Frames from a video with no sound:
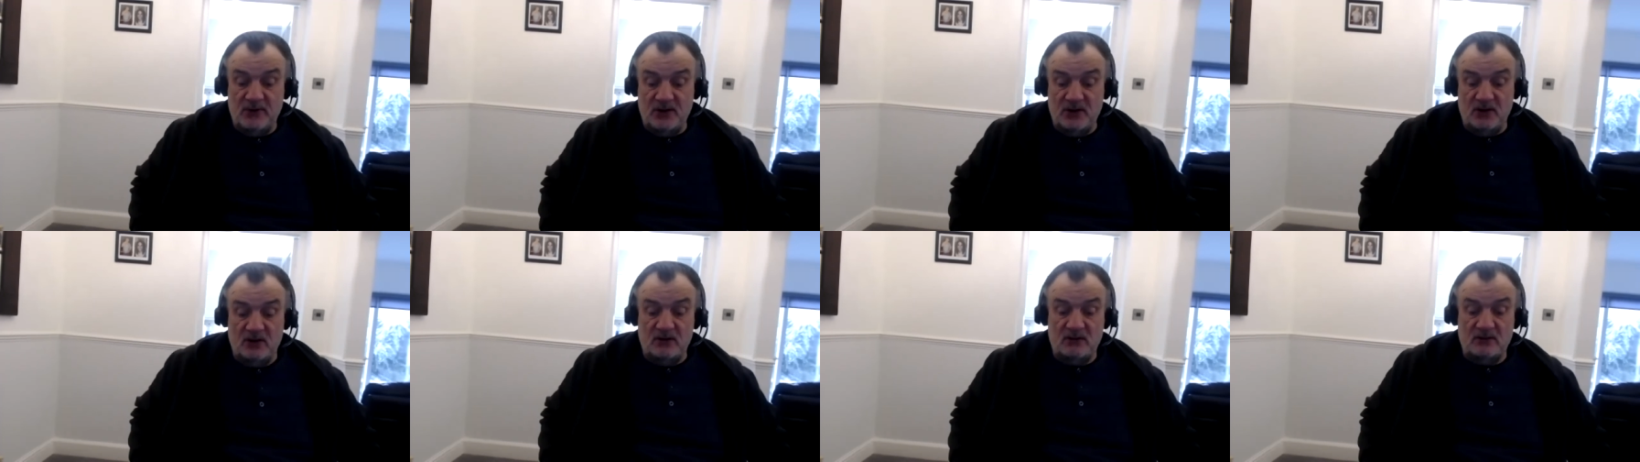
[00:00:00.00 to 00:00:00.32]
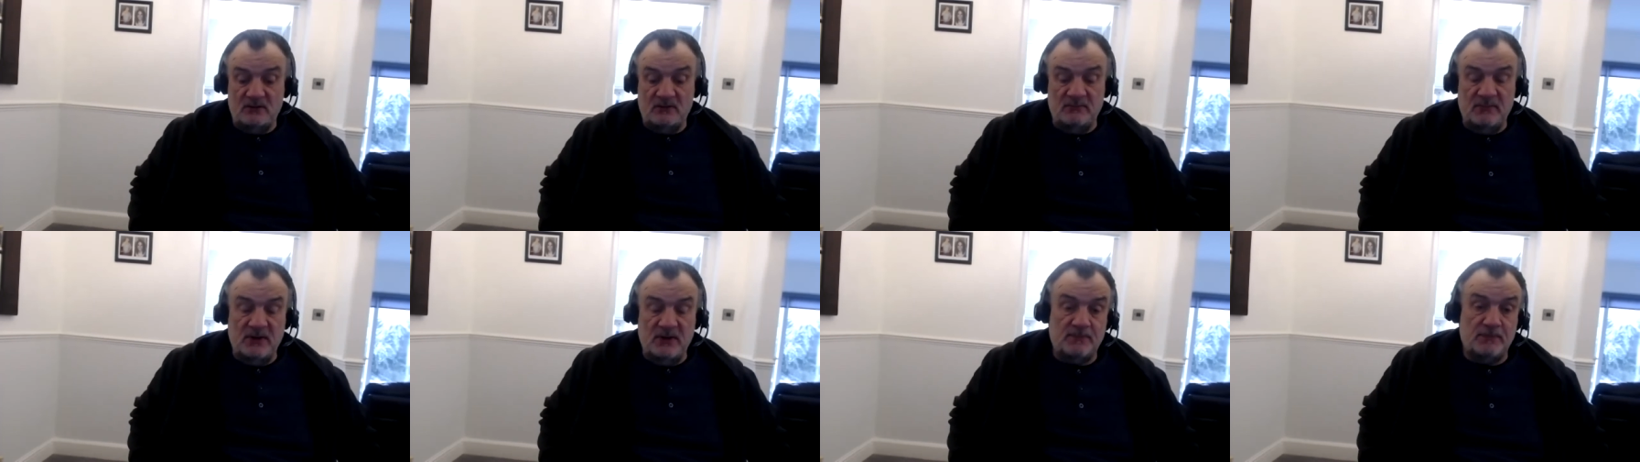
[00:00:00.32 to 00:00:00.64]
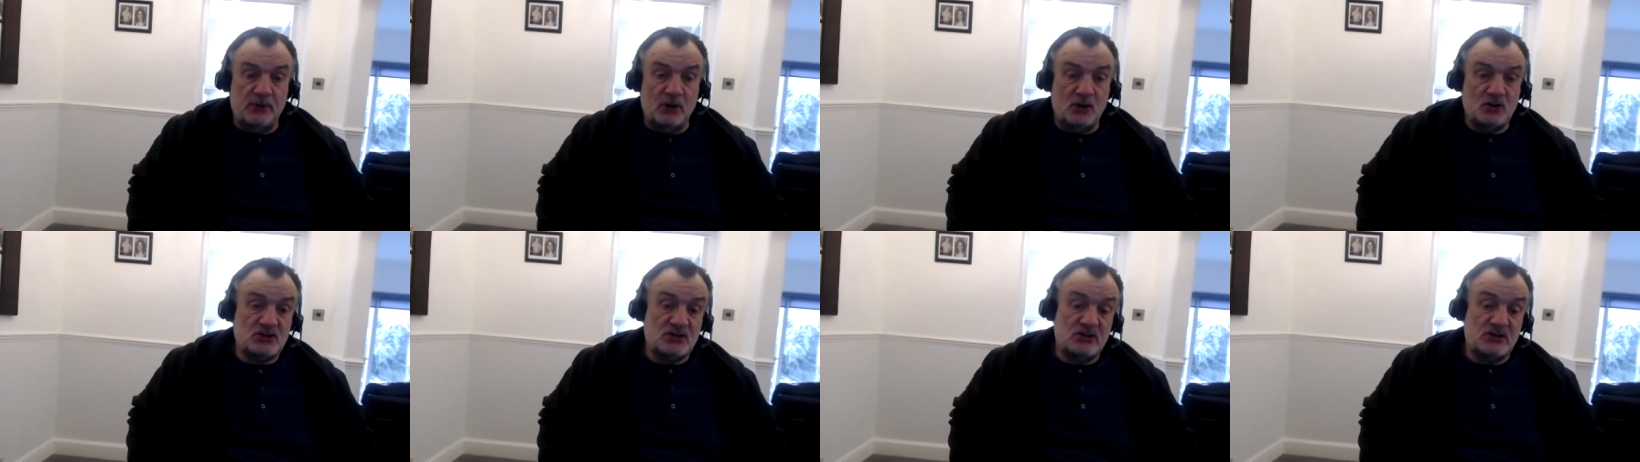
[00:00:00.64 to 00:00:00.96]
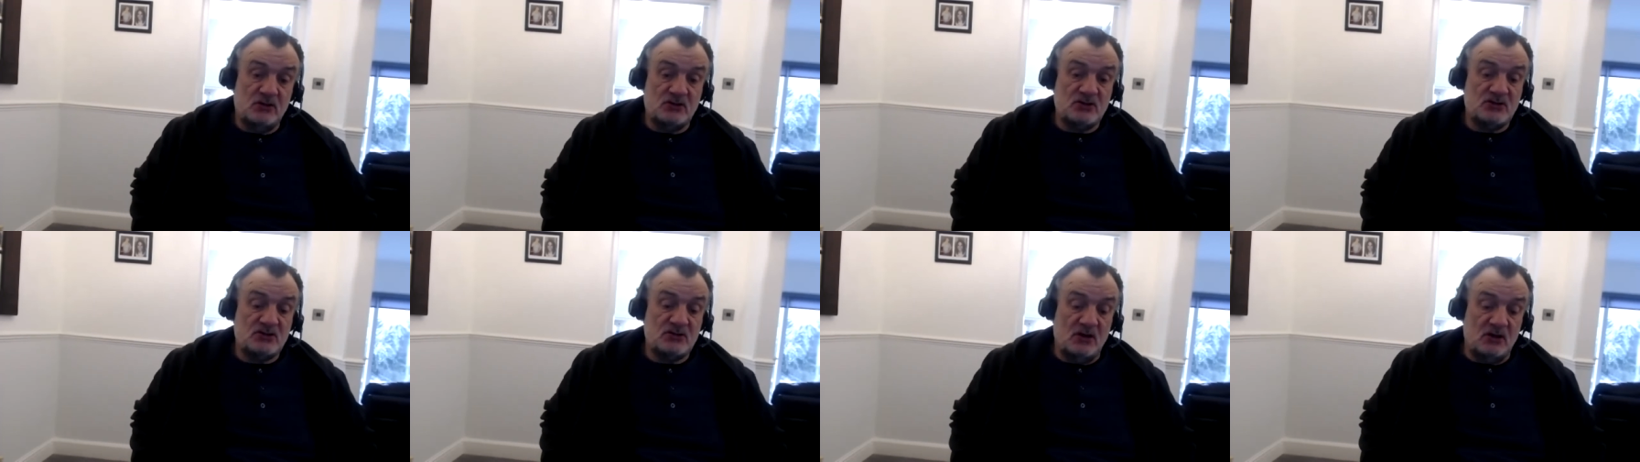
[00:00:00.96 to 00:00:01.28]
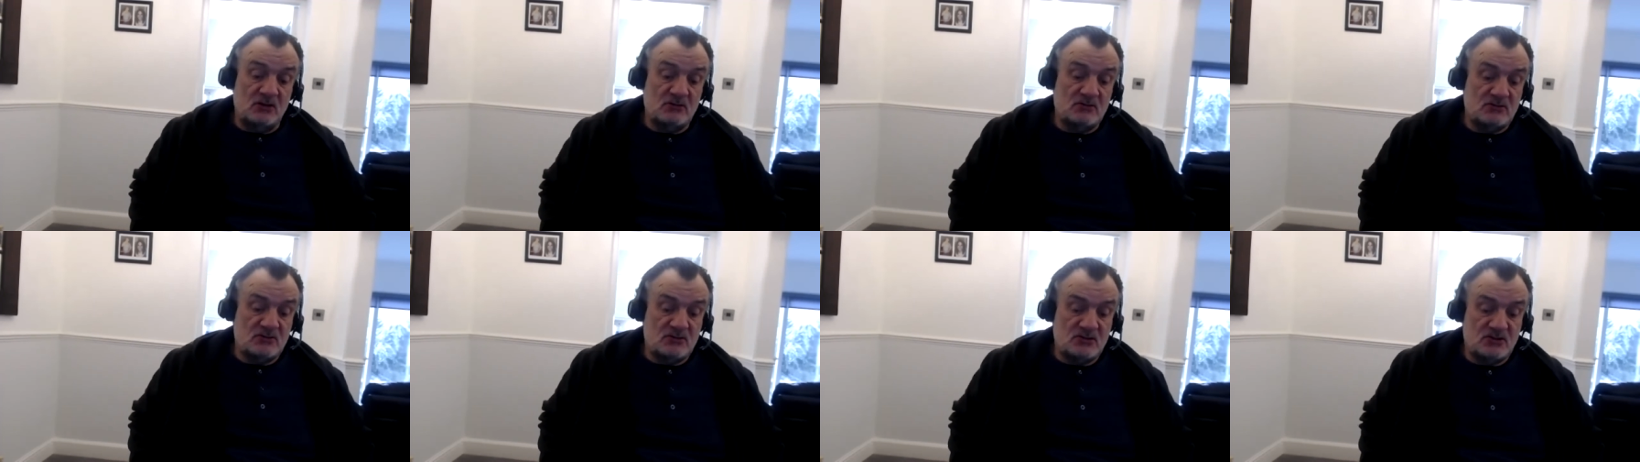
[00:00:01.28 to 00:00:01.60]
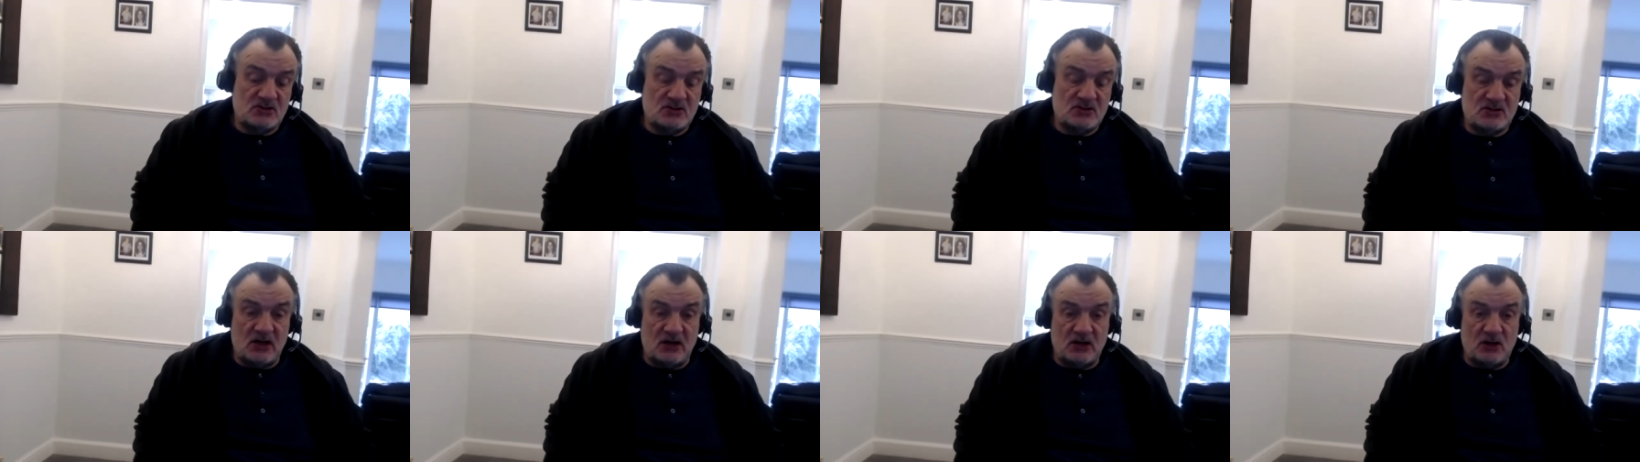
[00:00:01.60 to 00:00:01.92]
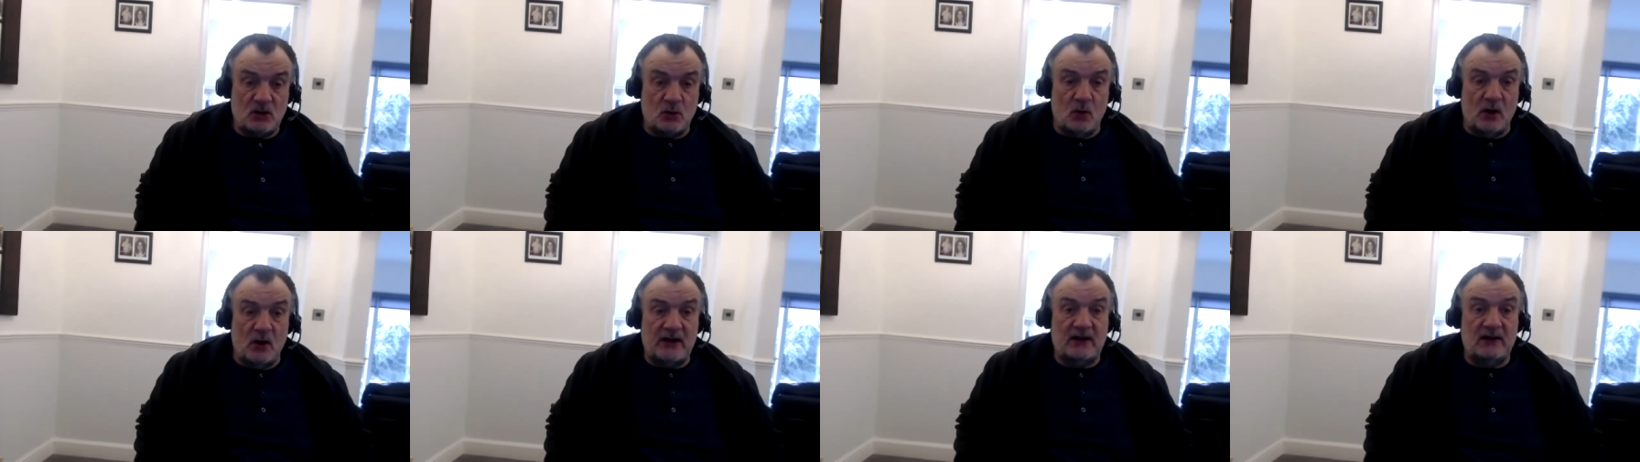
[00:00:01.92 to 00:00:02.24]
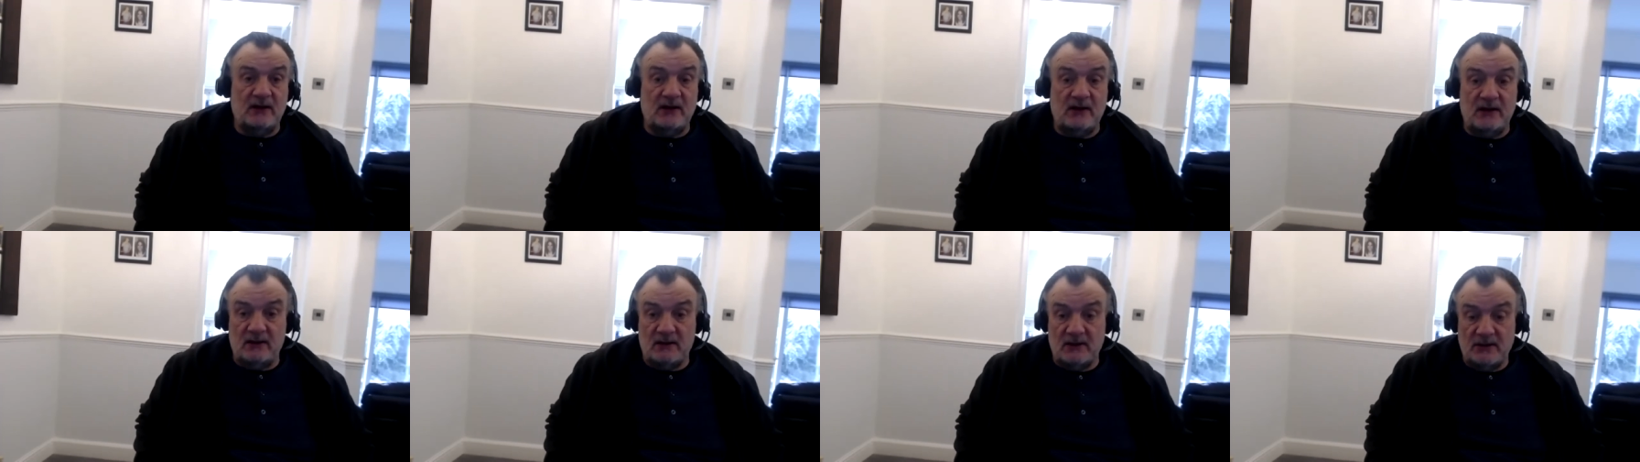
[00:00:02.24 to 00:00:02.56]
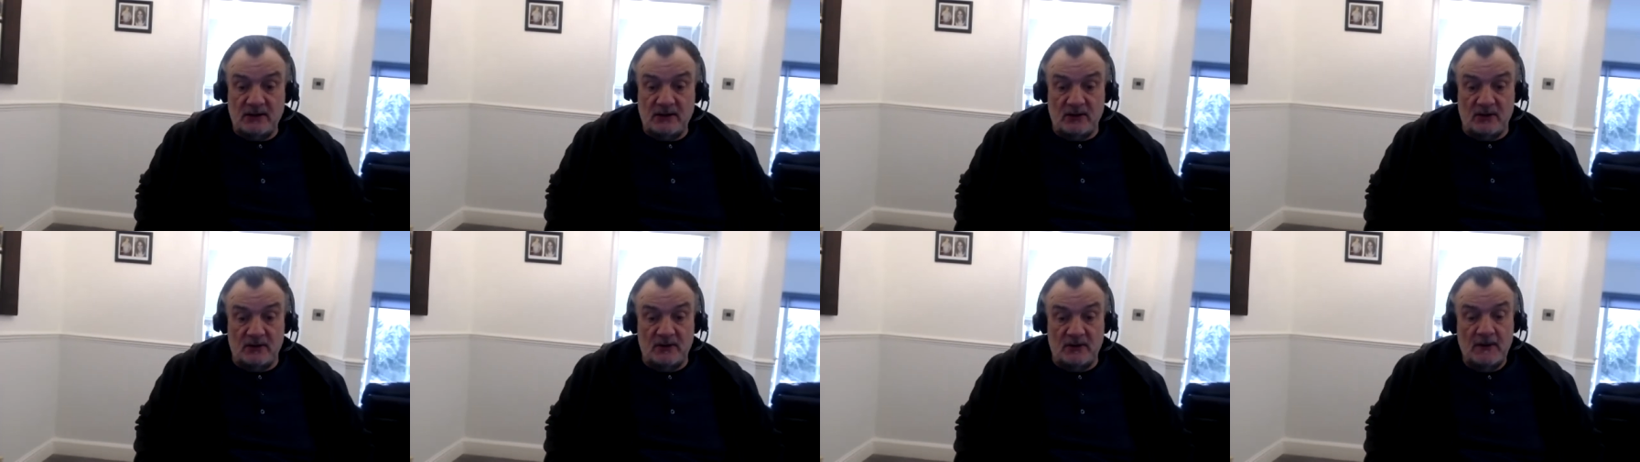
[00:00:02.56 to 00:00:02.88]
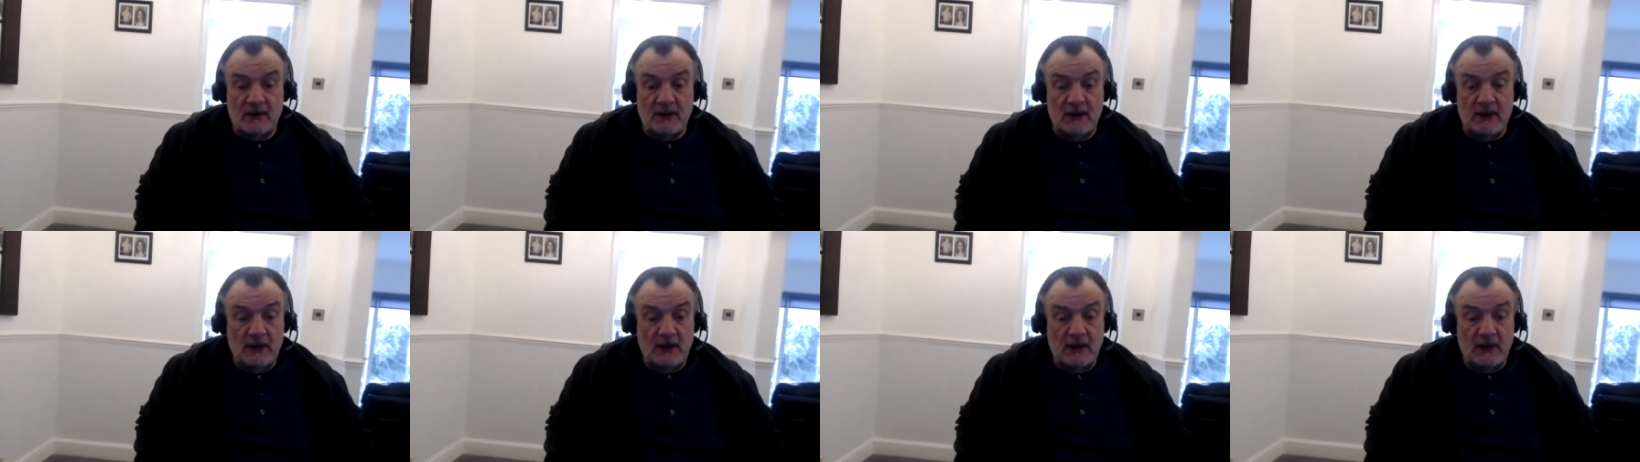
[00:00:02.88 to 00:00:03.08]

And I, me personally, I'd, I'd say quite clearly that